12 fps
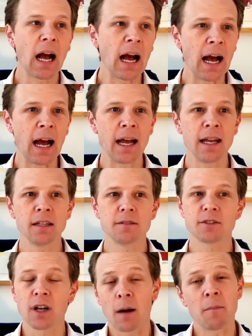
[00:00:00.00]
I
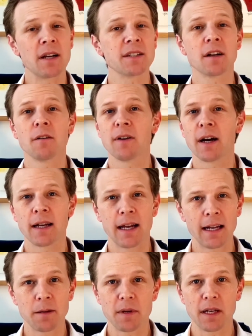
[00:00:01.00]
taught myself how to
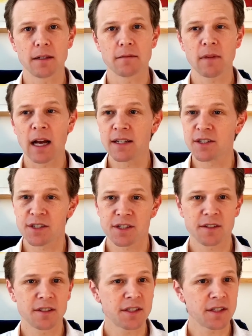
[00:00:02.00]
animate. I
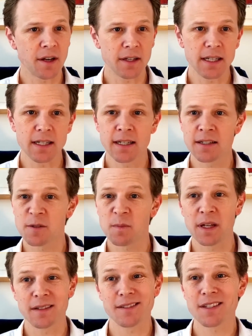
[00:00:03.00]
just studied and
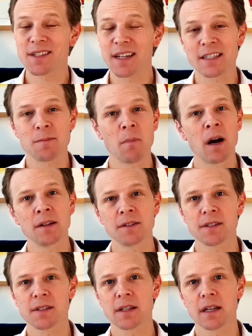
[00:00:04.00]
spent 6
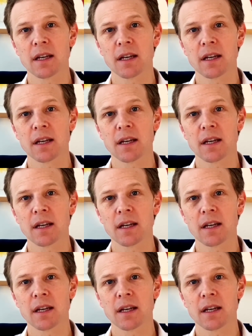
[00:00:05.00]
months